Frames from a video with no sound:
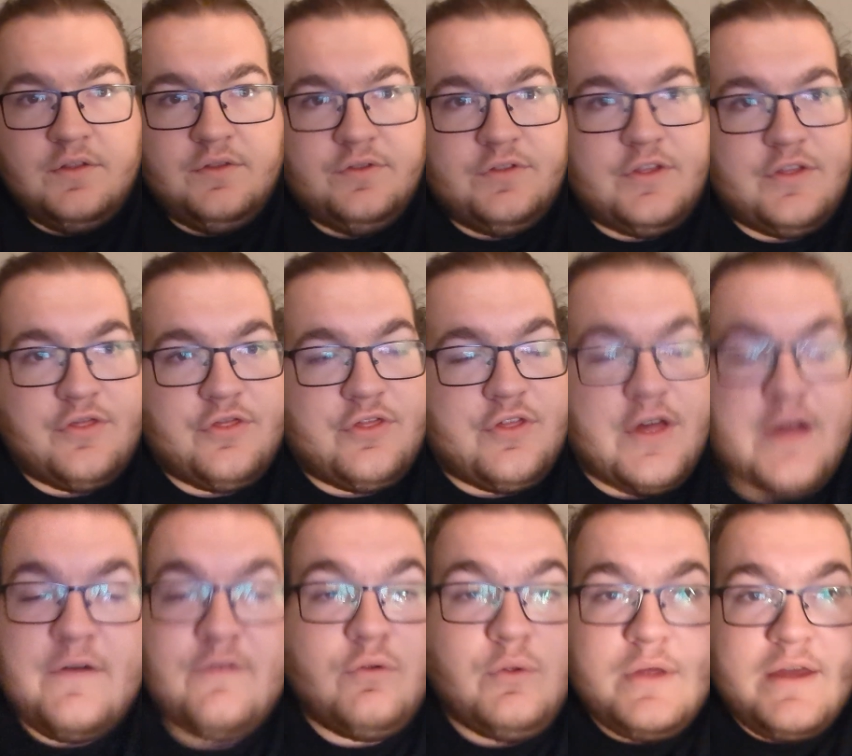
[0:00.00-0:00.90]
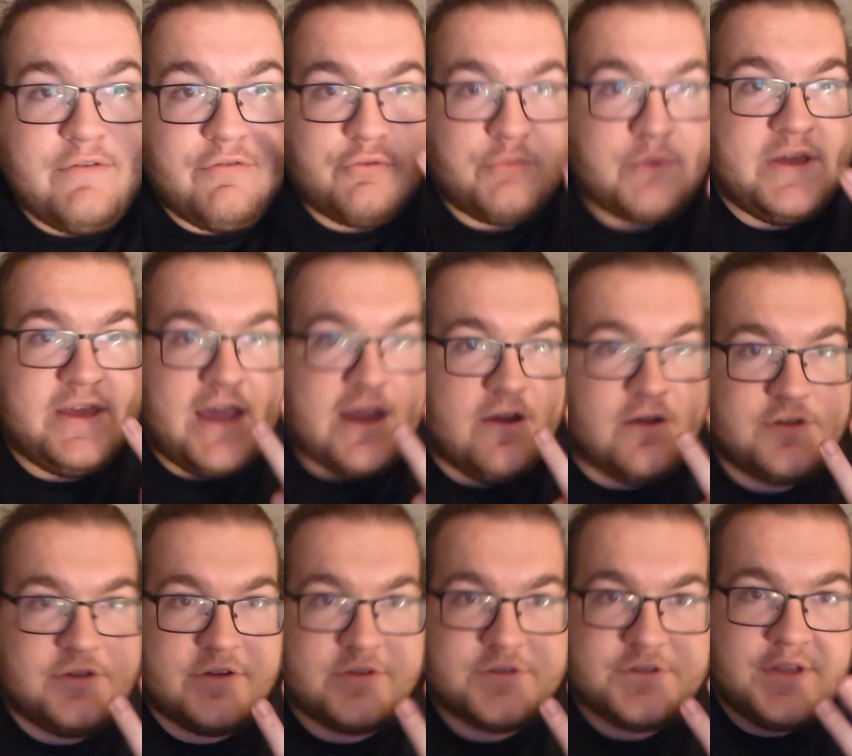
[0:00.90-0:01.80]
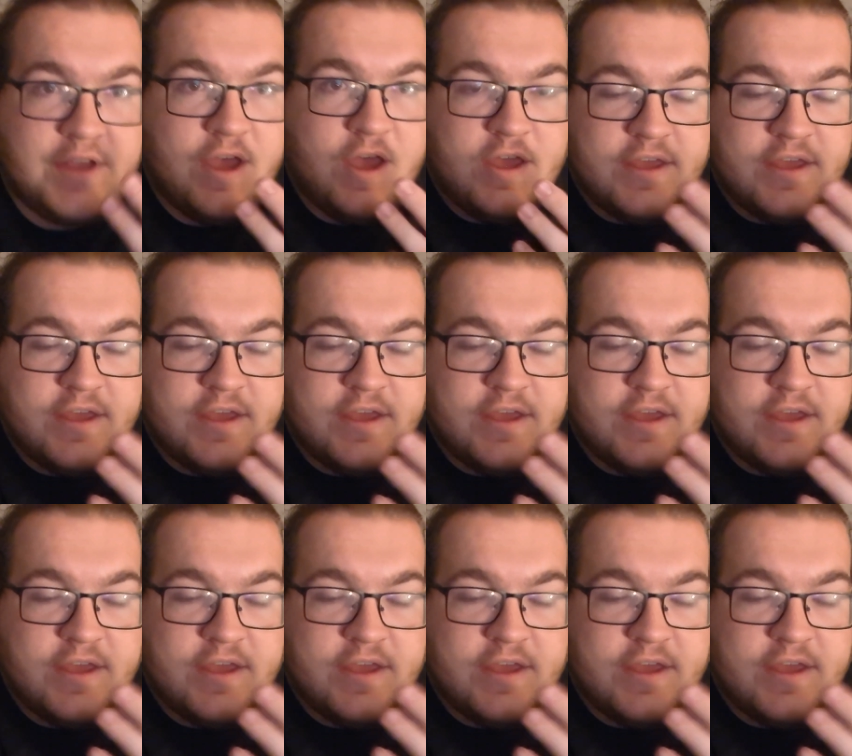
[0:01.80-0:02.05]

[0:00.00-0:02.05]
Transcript: they only have three characters,